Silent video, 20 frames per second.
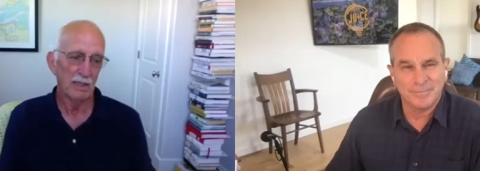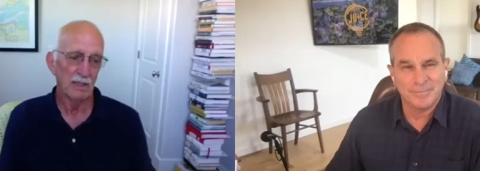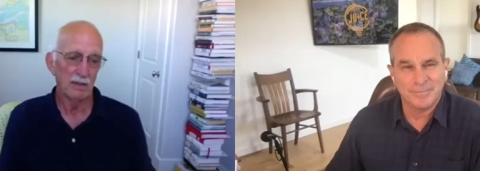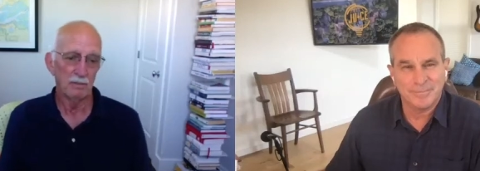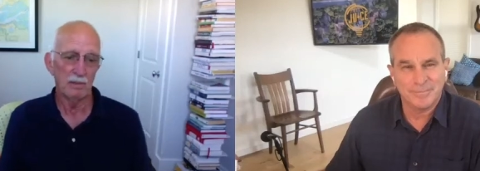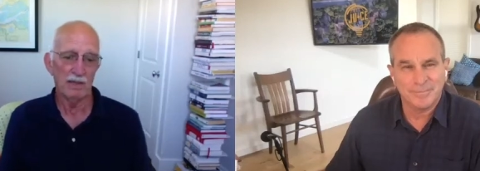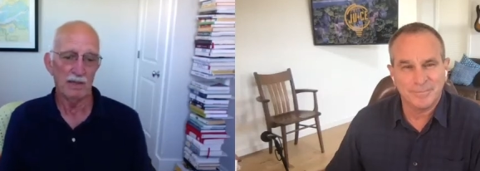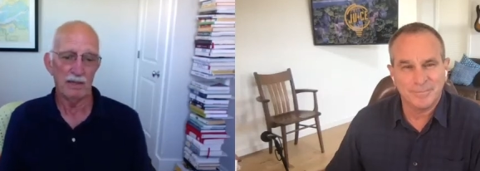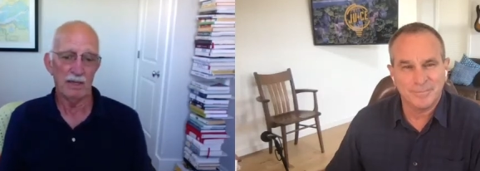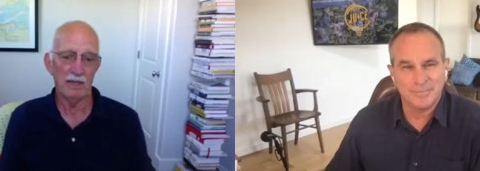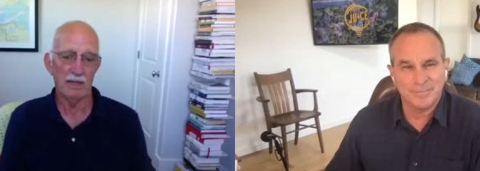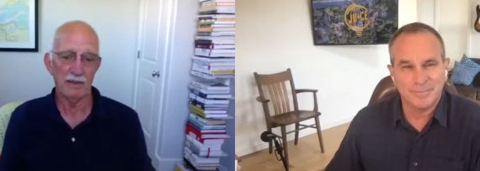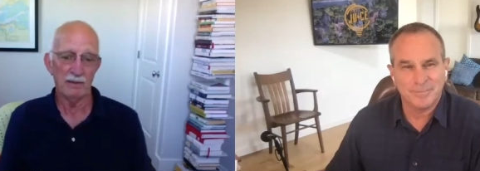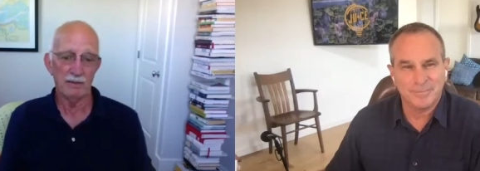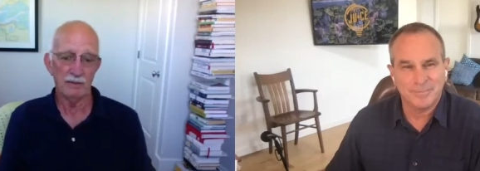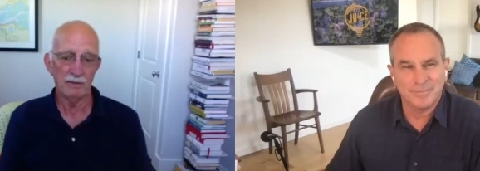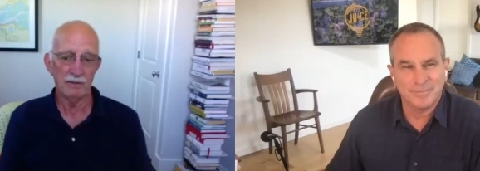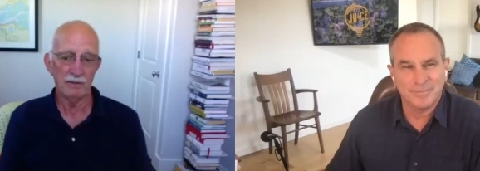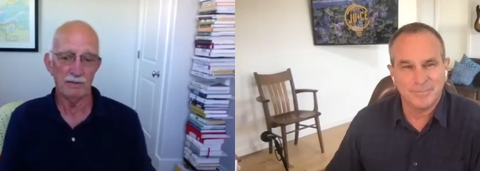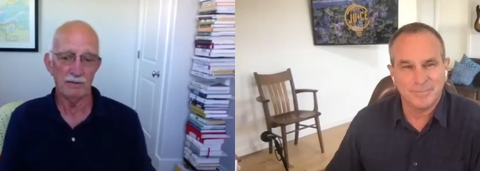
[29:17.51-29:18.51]
Speaker 1: but I
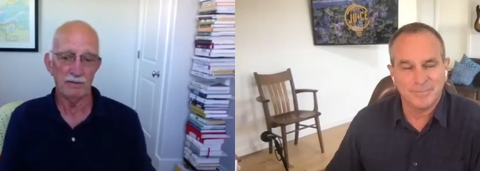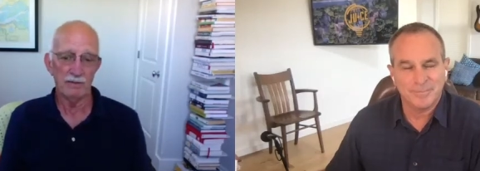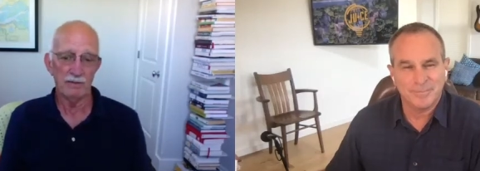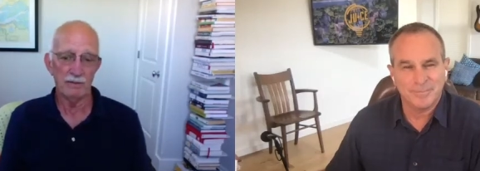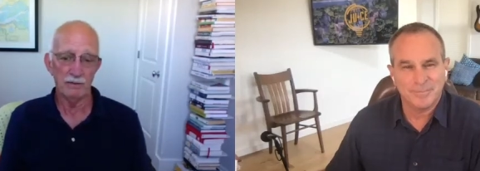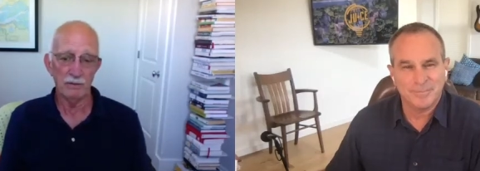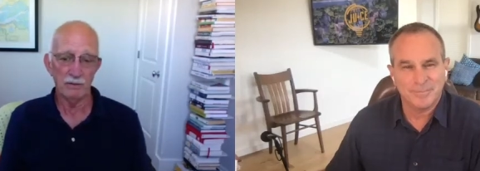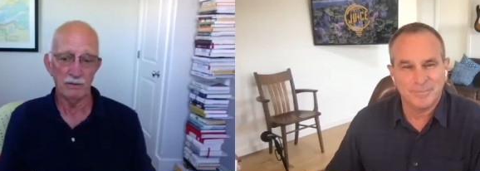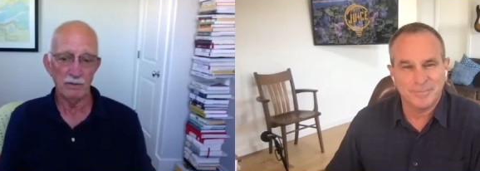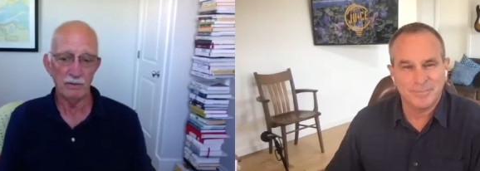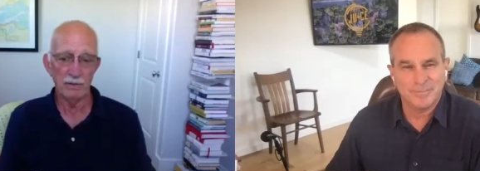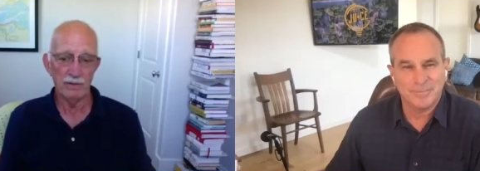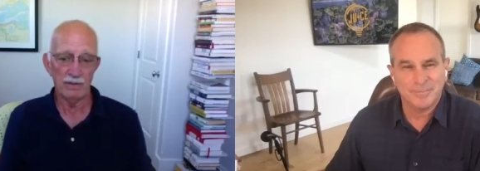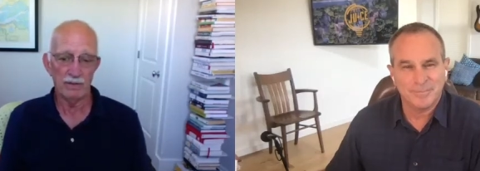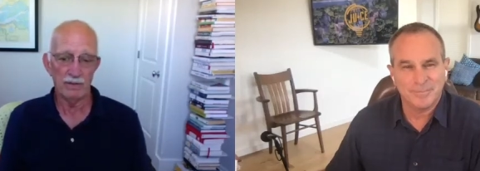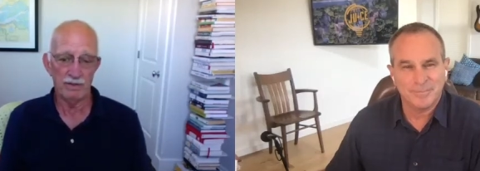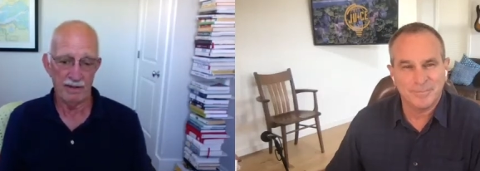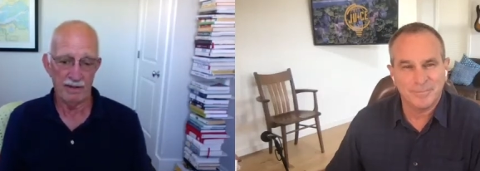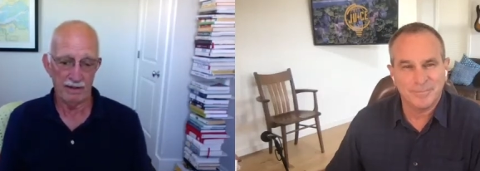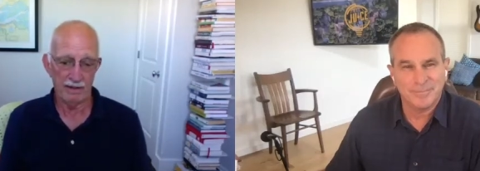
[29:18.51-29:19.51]
do
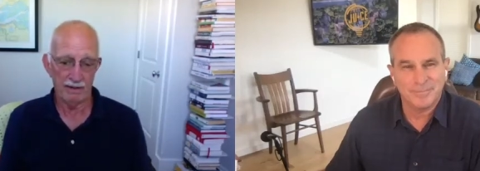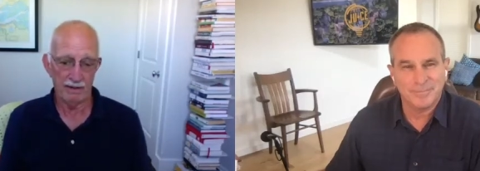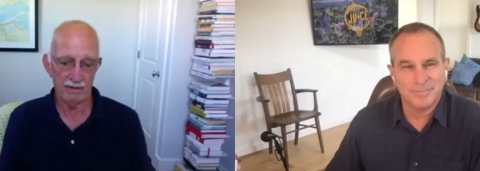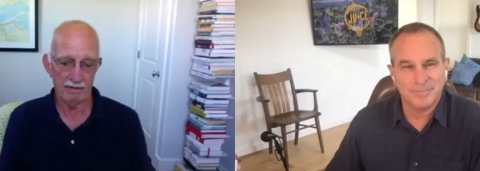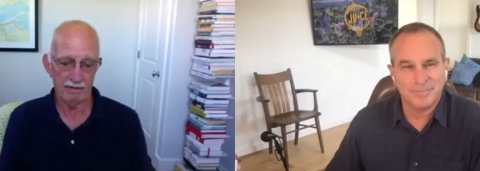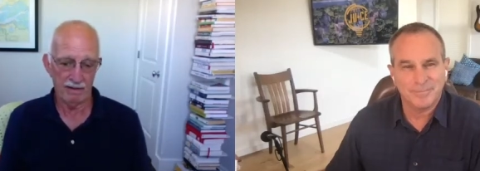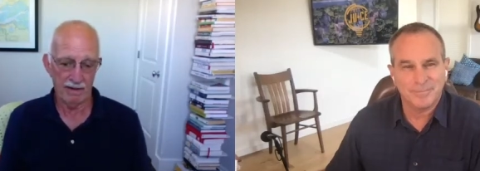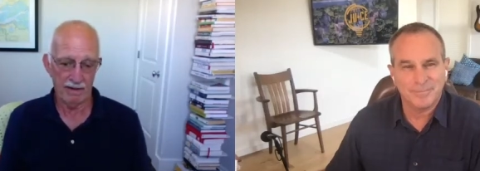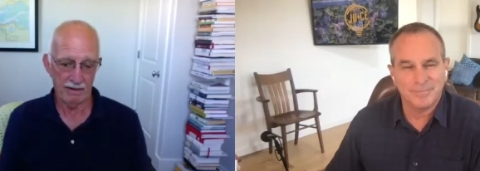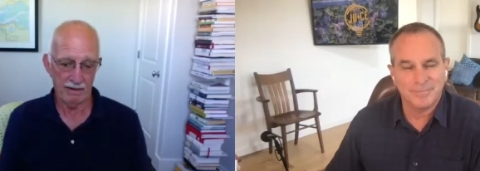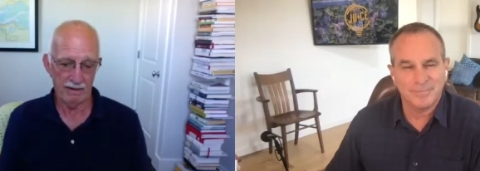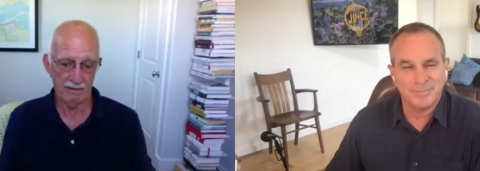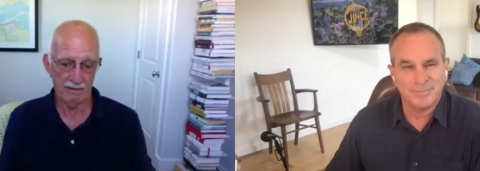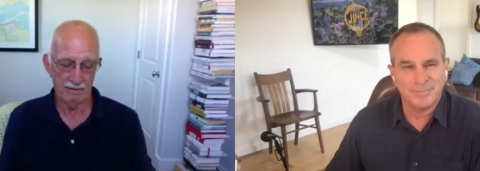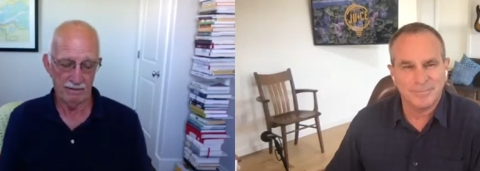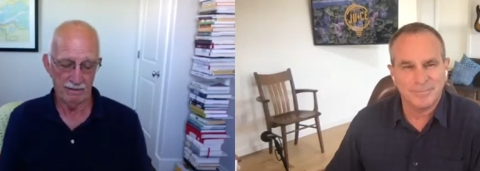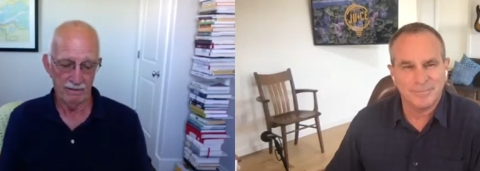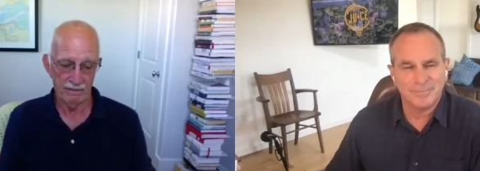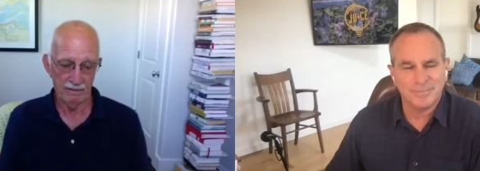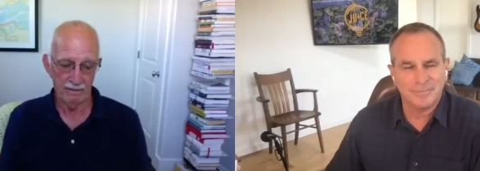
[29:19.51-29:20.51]
think that
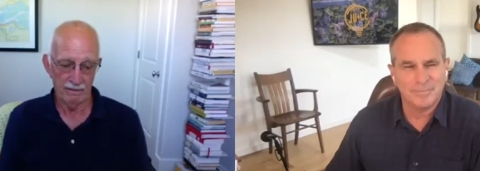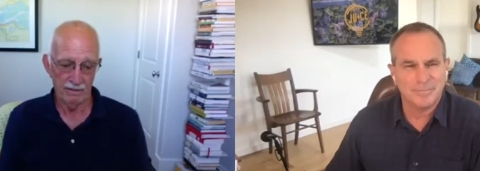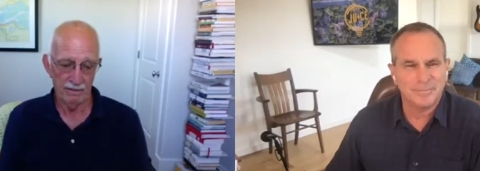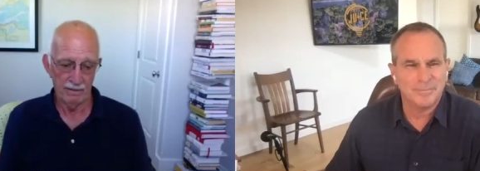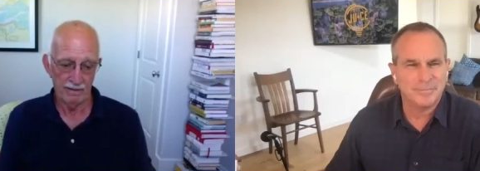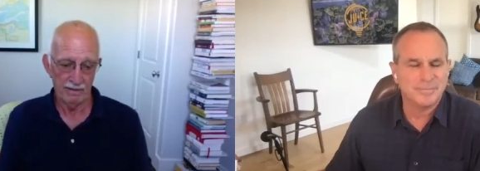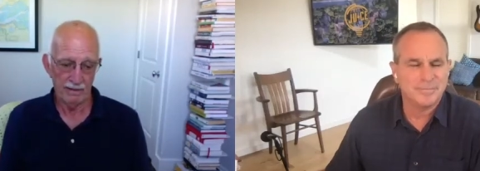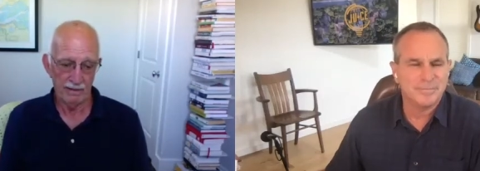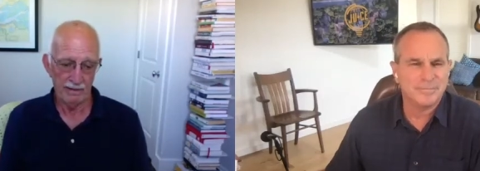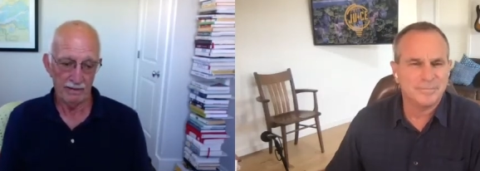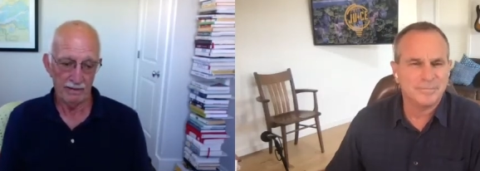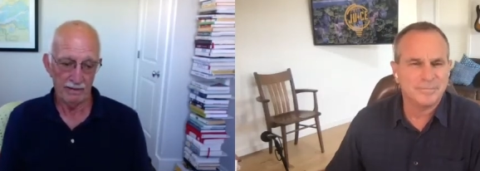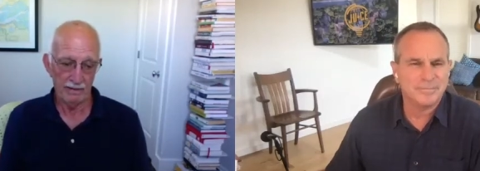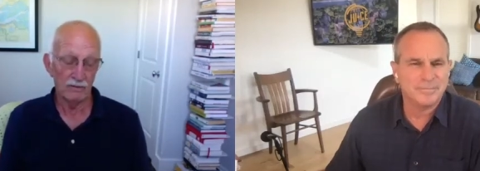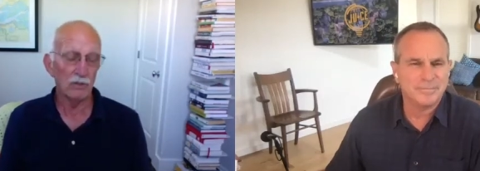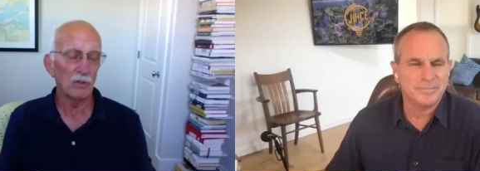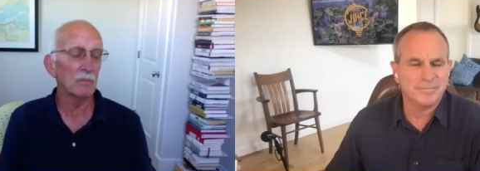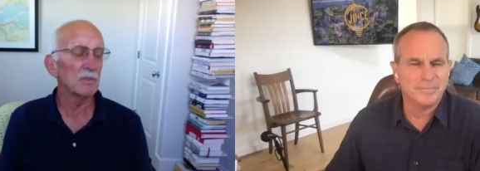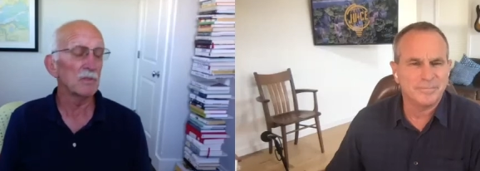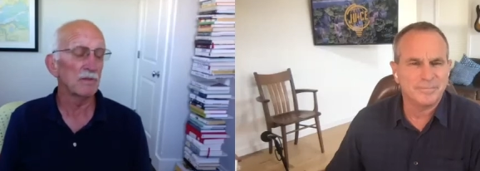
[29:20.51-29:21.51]
in
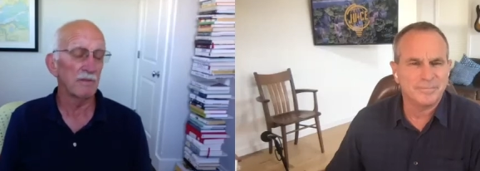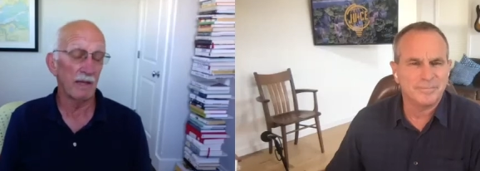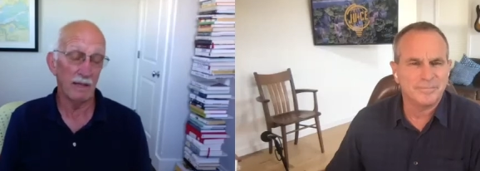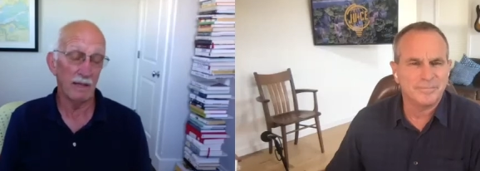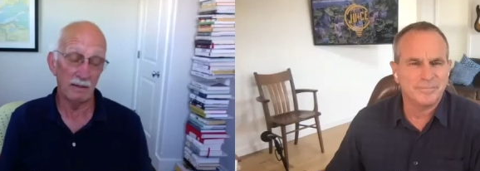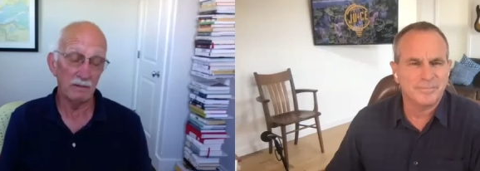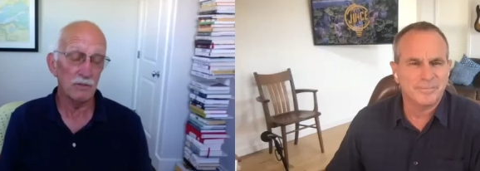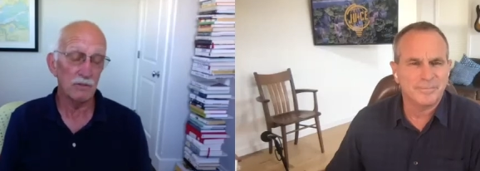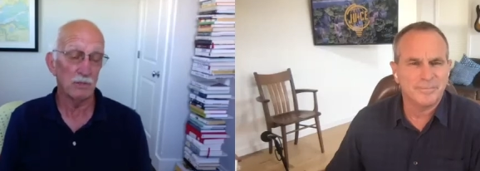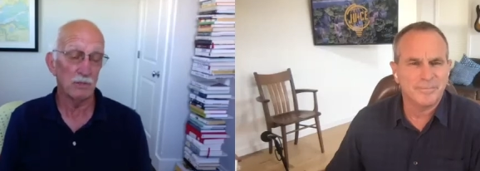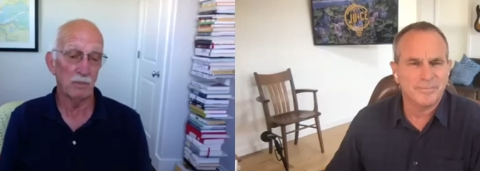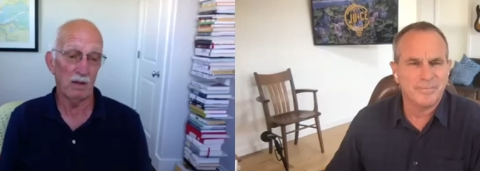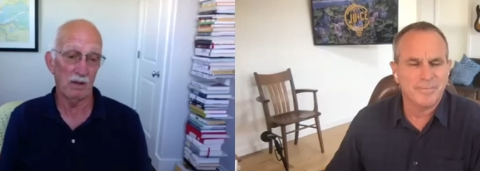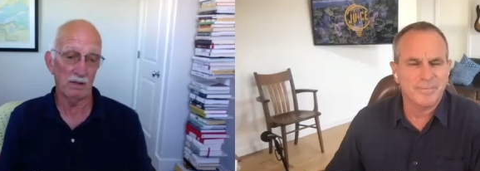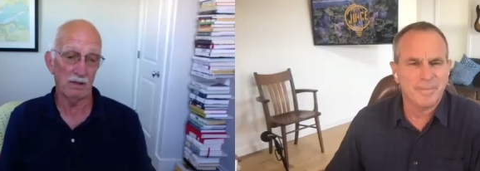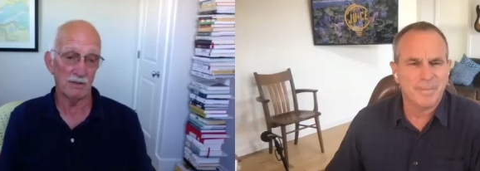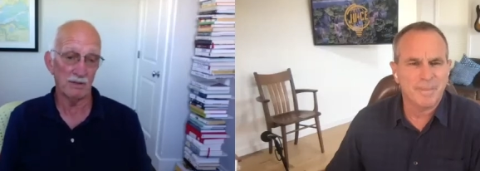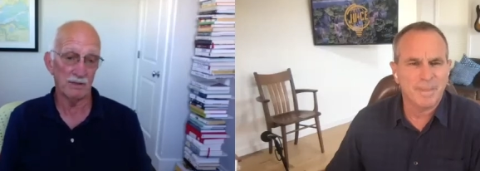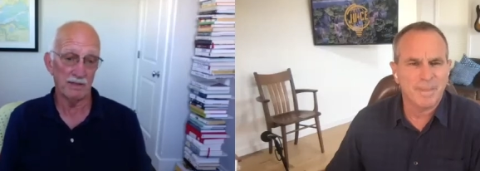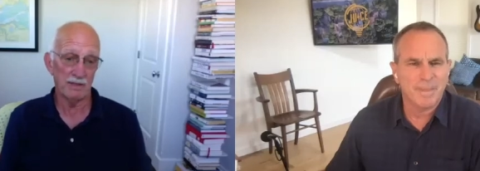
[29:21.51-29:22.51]
terms of energy
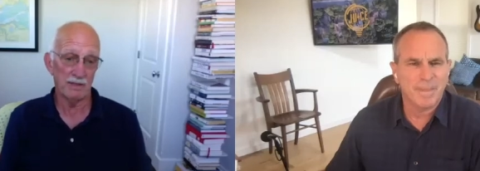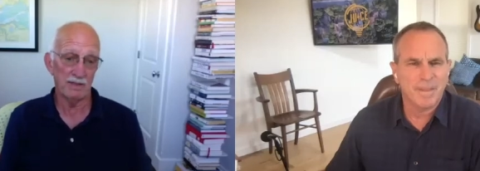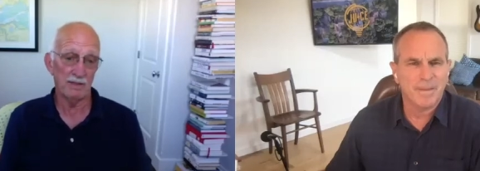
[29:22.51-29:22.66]
policy,